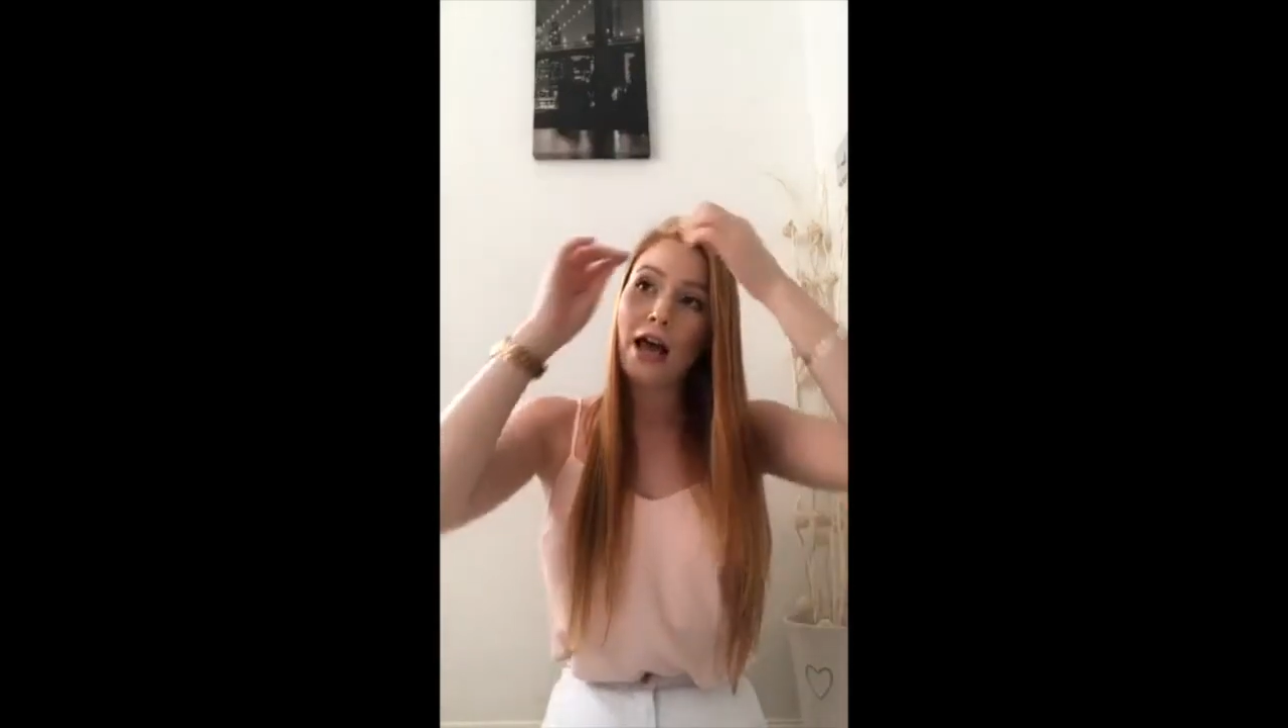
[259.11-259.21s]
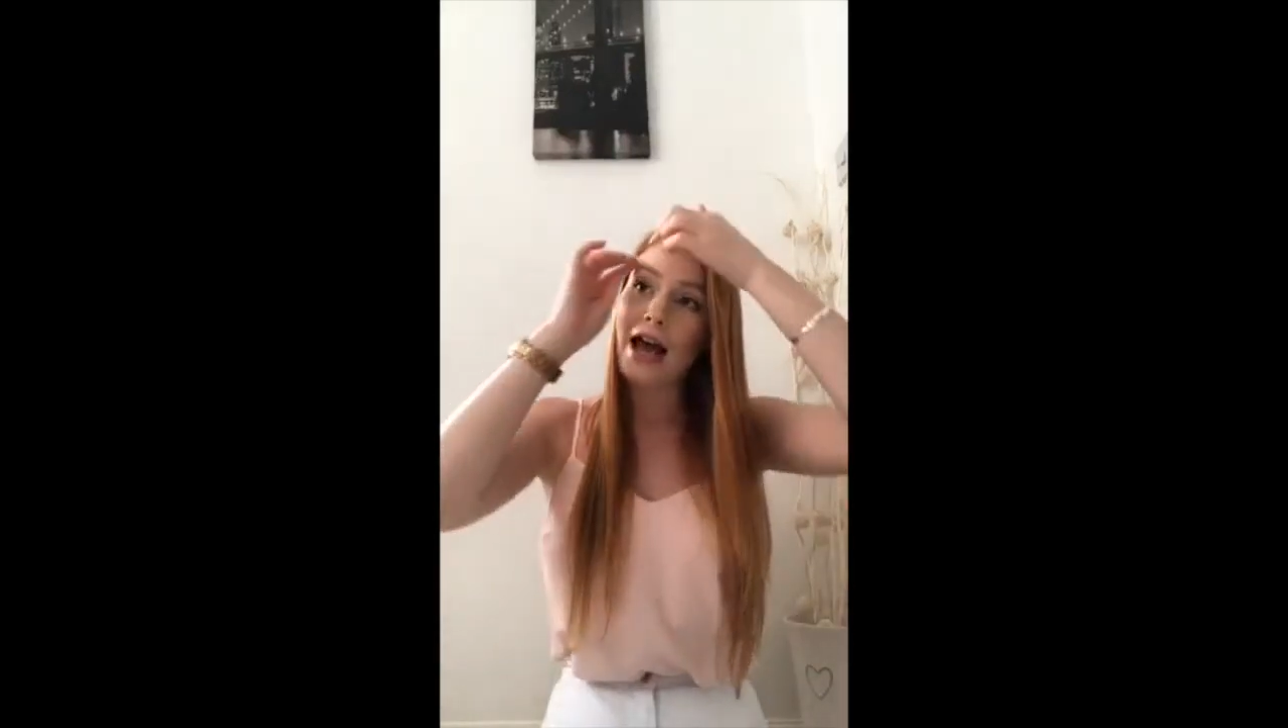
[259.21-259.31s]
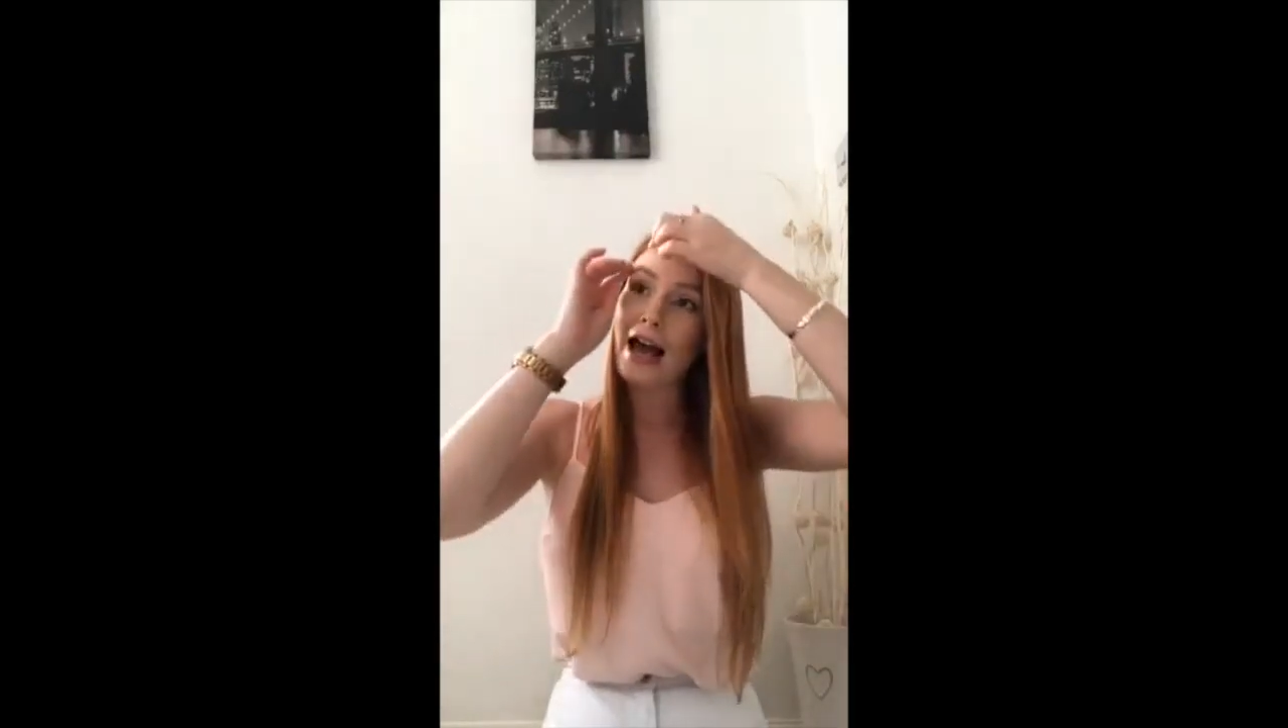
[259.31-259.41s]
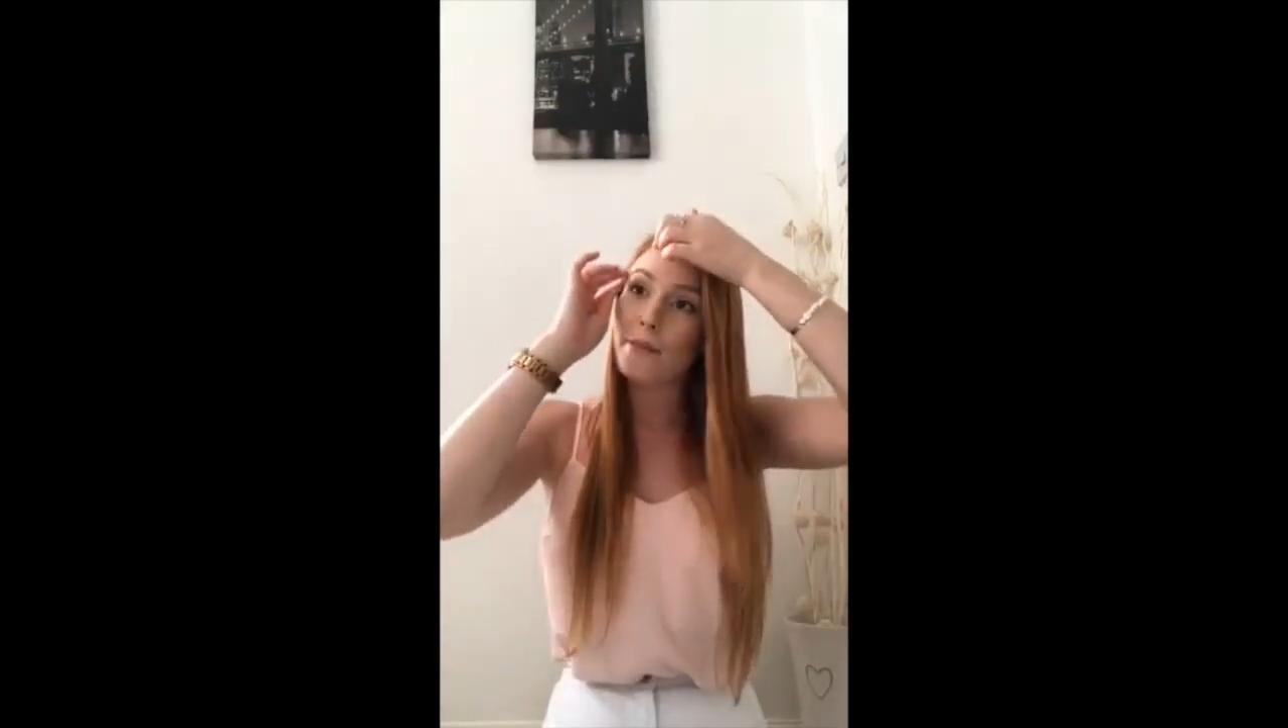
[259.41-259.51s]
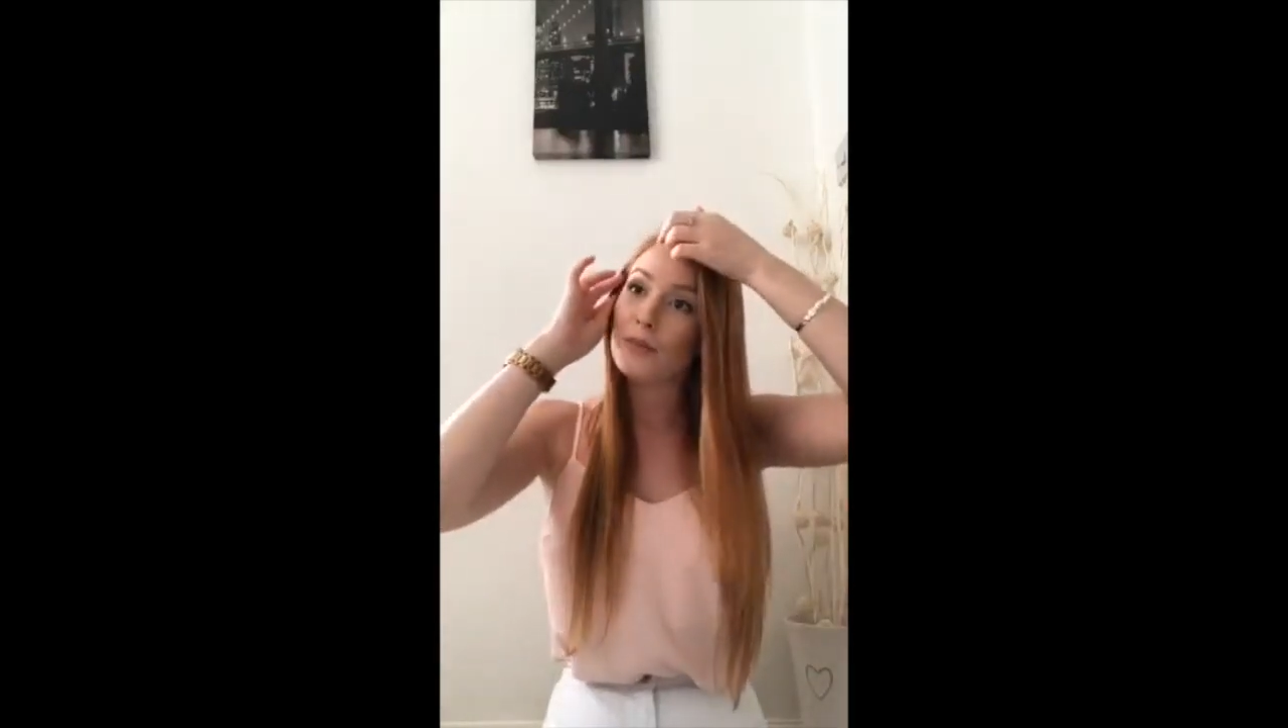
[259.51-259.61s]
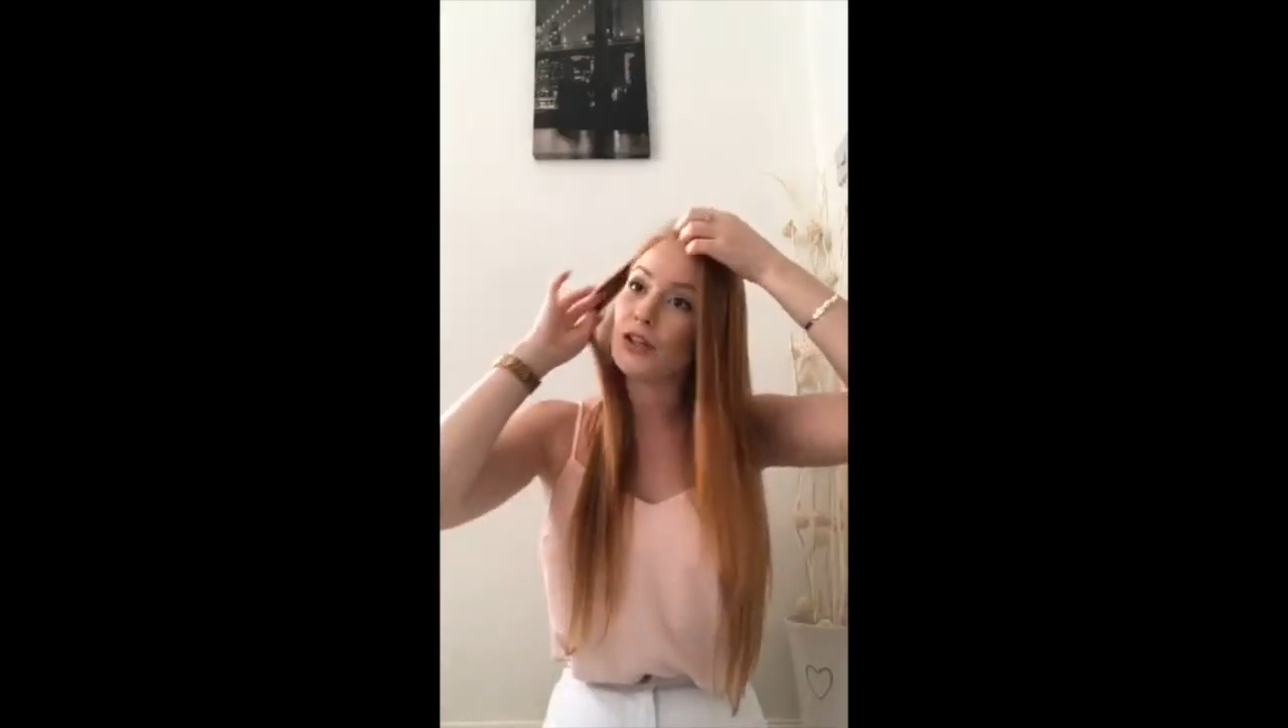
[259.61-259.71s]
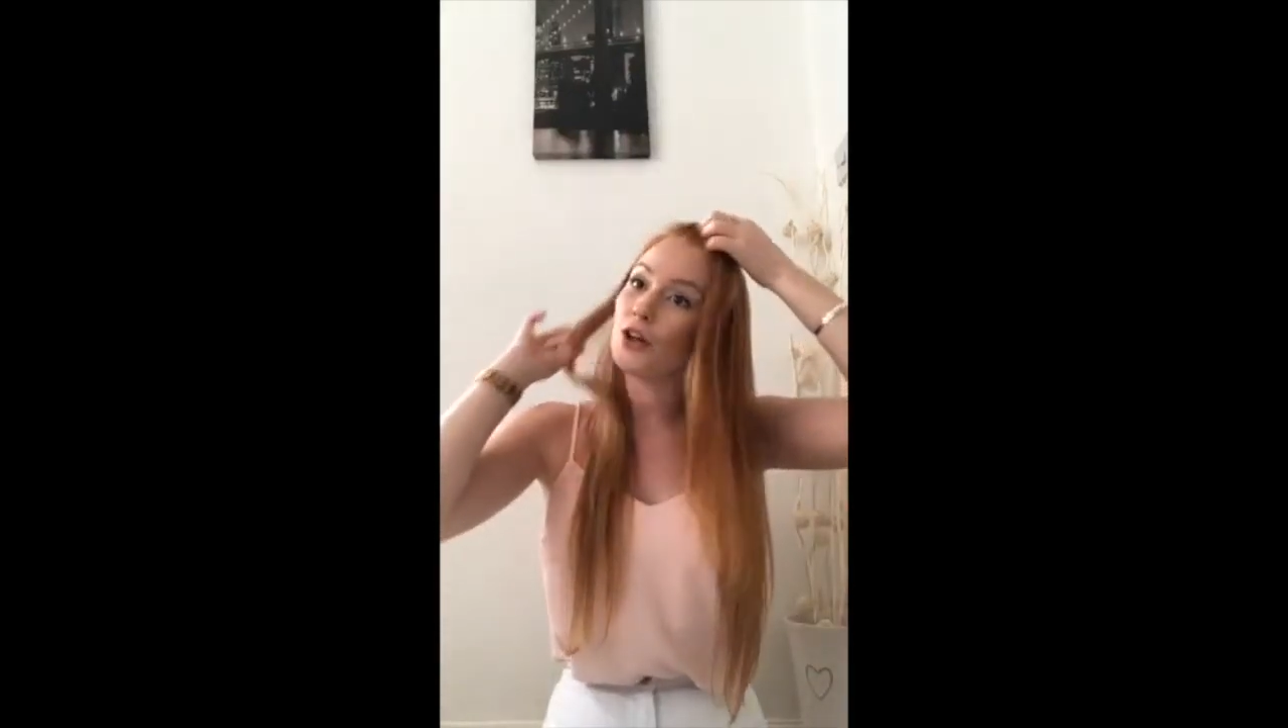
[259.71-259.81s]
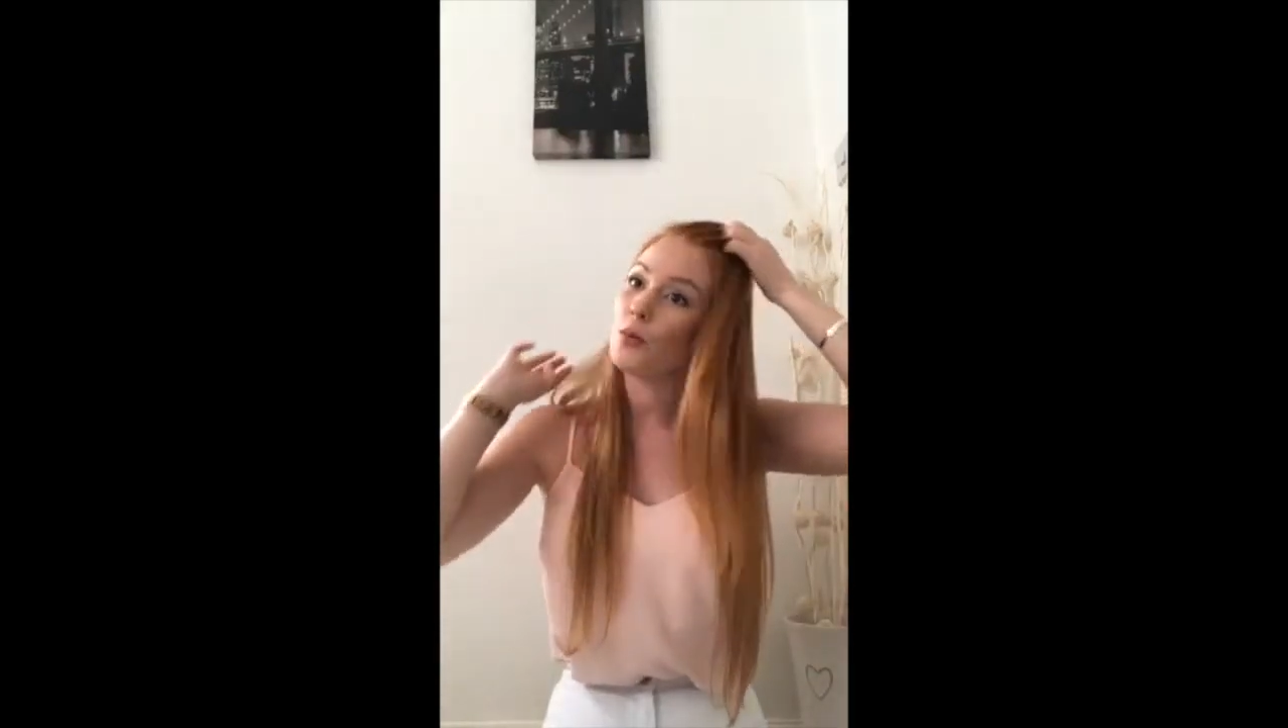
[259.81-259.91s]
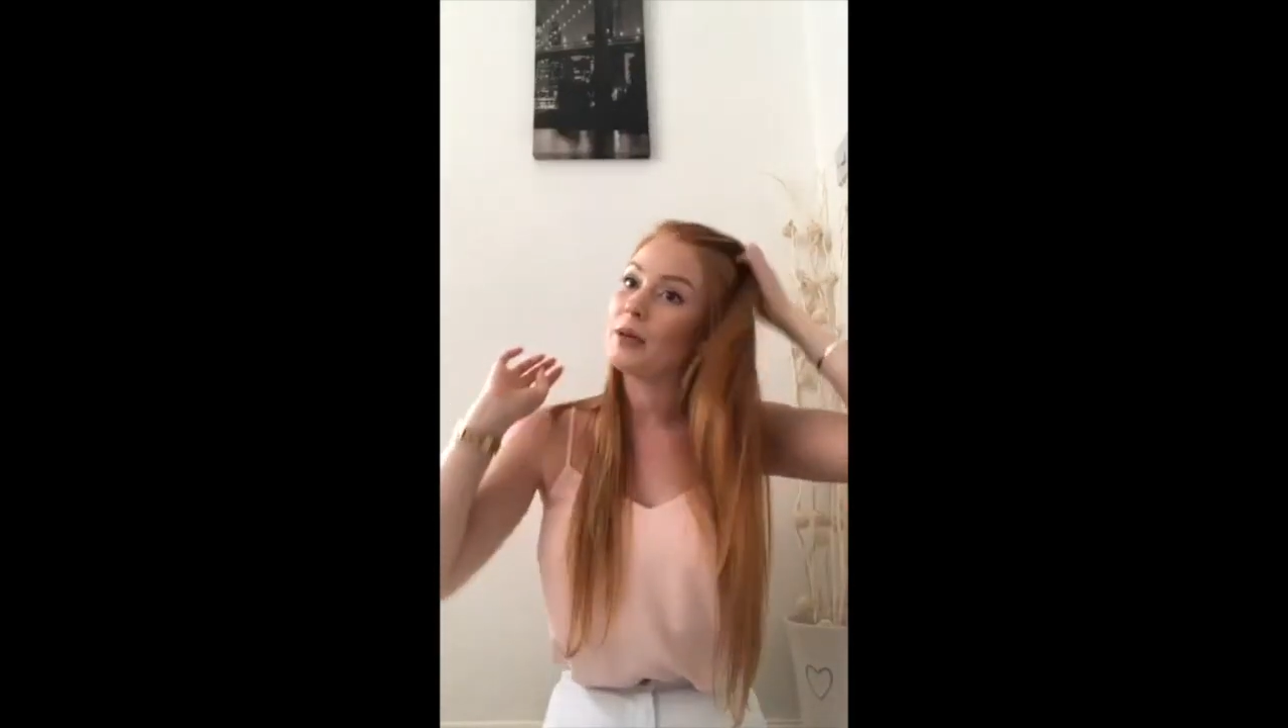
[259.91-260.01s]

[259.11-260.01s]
You know,